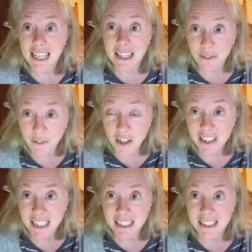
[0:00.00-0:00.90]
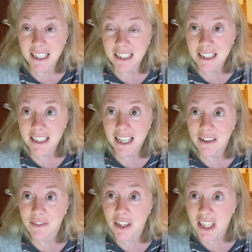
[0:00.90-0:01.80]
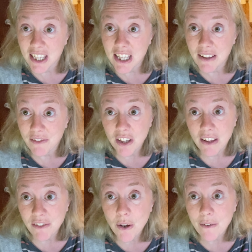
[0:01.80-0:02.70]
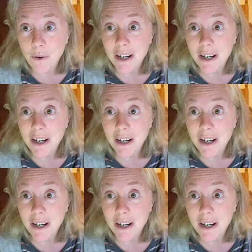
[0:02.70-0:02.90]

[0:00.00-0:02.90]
in the first instance. If you have